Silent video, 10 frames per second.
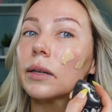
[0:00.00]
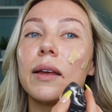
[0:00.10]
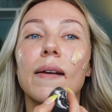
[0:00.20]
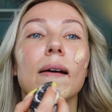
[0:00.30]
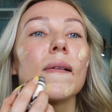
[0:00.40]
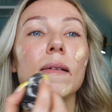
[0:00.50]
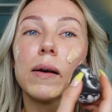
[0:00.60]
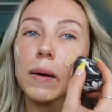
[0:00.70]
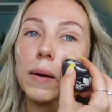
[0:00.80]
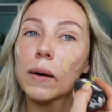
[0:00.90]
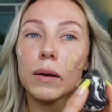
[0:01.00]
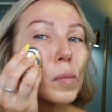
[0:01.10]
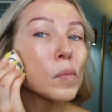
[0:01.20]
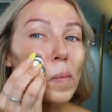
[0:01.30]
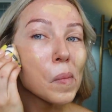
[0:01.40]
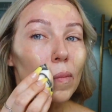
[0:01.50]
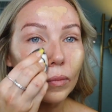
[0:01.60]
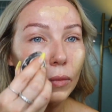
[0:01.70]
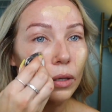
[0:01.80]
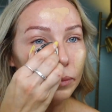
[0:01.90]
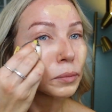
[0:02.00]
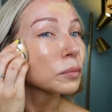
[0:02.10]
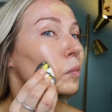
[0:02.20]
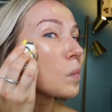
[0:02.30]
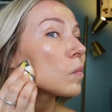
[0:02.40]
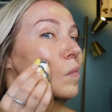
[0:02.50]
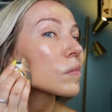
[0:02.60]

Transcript: it all over my face.